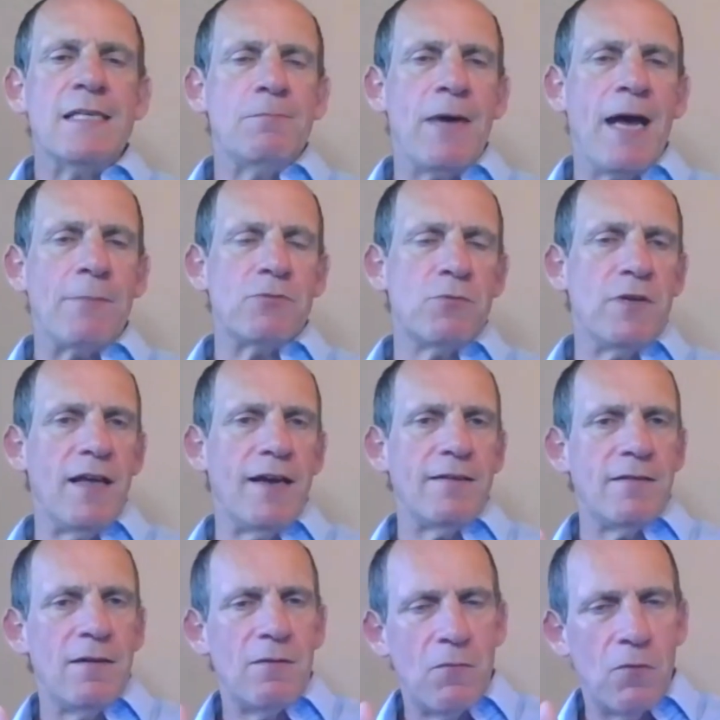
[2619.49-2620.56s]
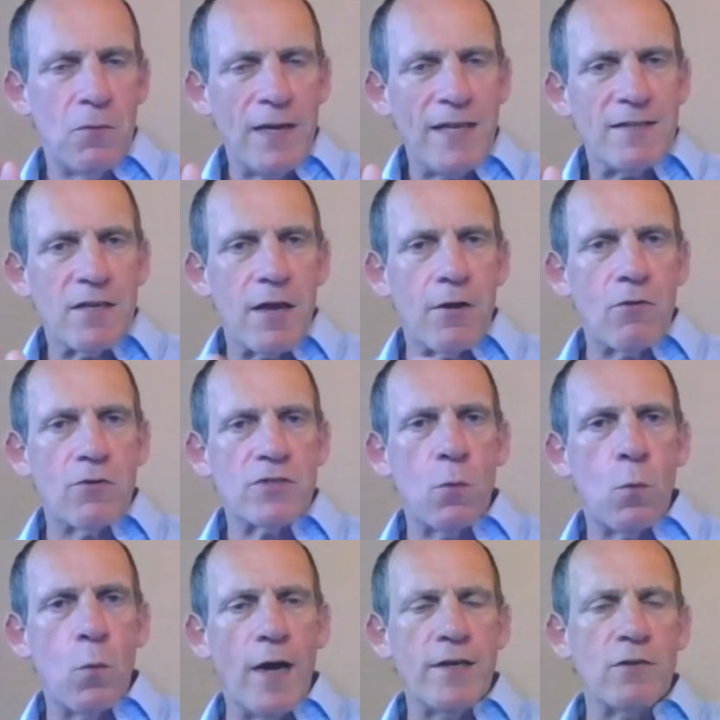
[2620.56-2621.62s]
Perhaps we're willing to go across a
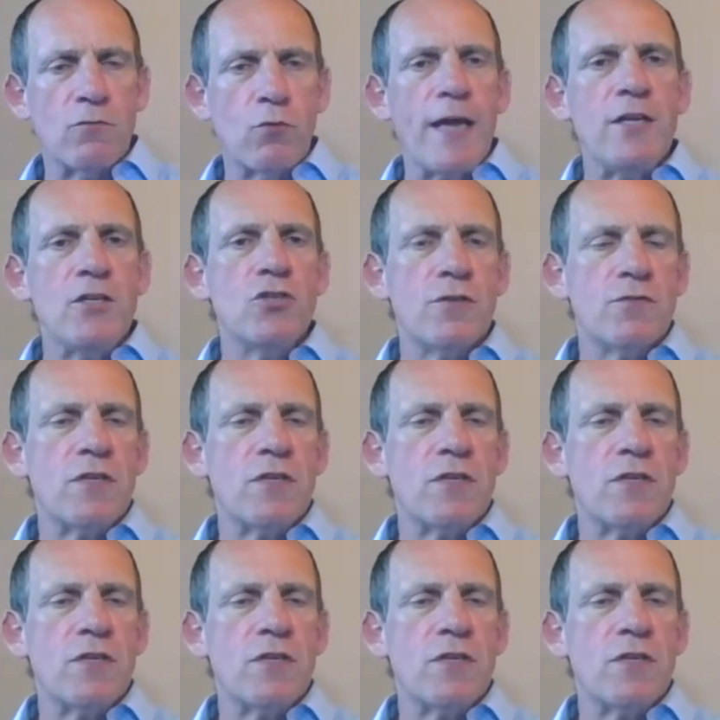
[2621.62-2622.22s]
wider range